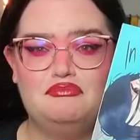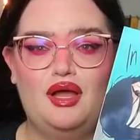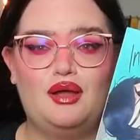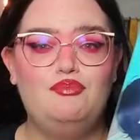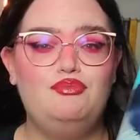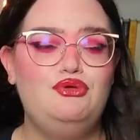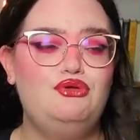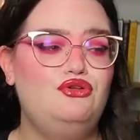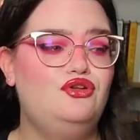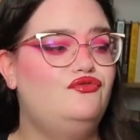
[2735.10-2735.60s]
A
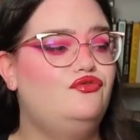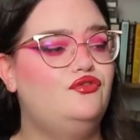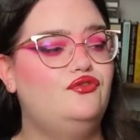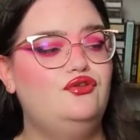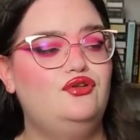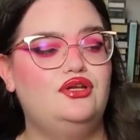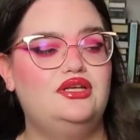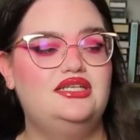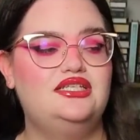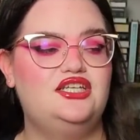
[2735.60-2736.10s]
beautiful
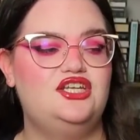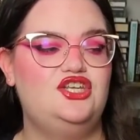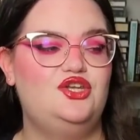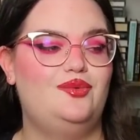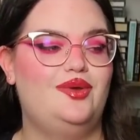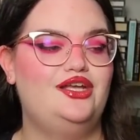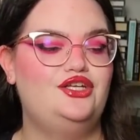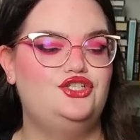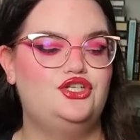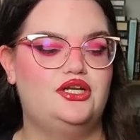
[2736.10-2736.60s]
little
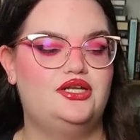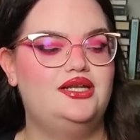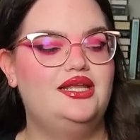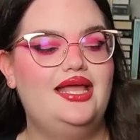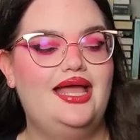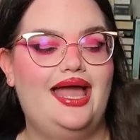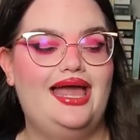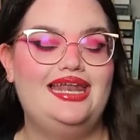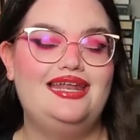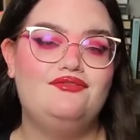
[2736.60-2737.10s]
continuation.
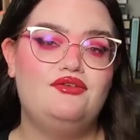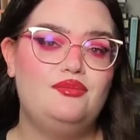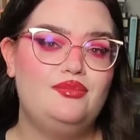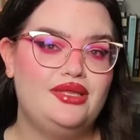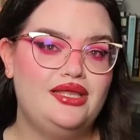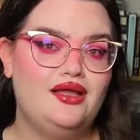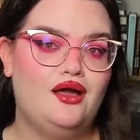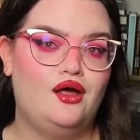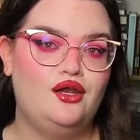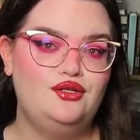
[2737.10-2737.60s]
And if I'm
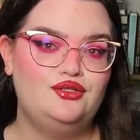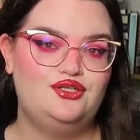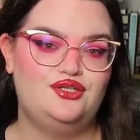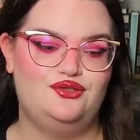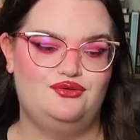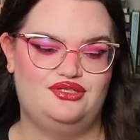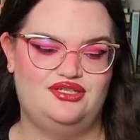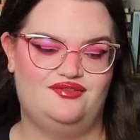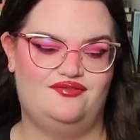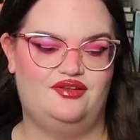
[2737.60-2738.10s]
being honest
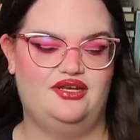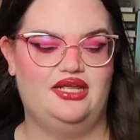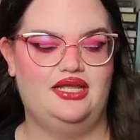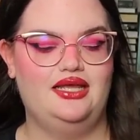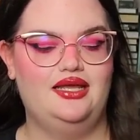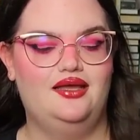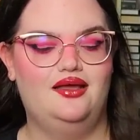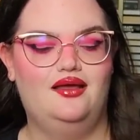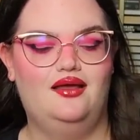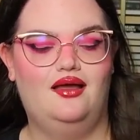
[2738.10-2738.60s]
with you,
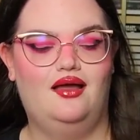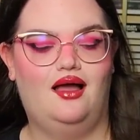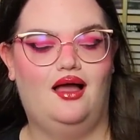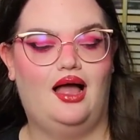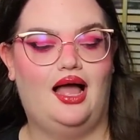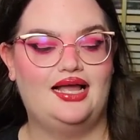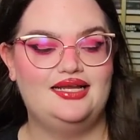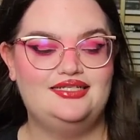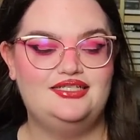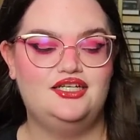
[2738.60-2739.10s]
Tiffany,
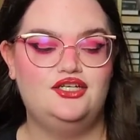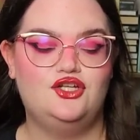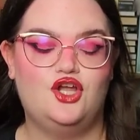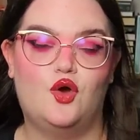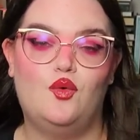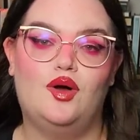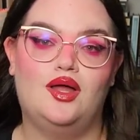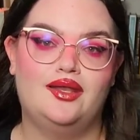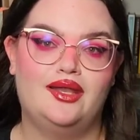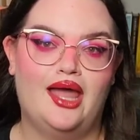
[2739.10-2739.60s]
I did
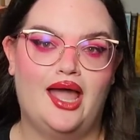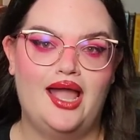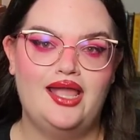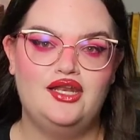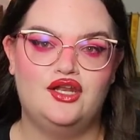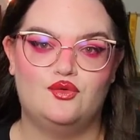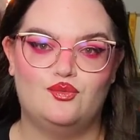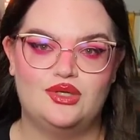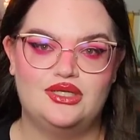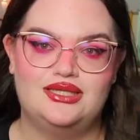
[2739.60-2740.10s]
go
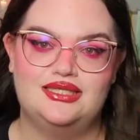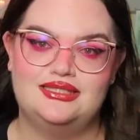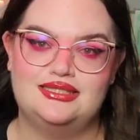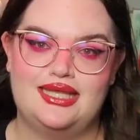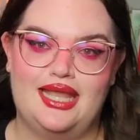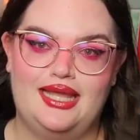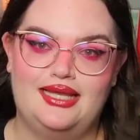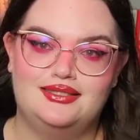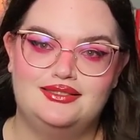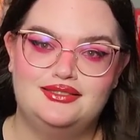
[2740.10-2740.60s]
online and read the
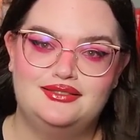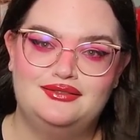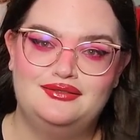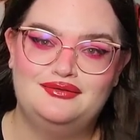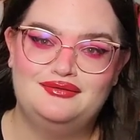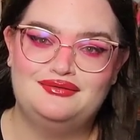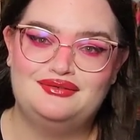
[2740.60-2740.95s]
scans.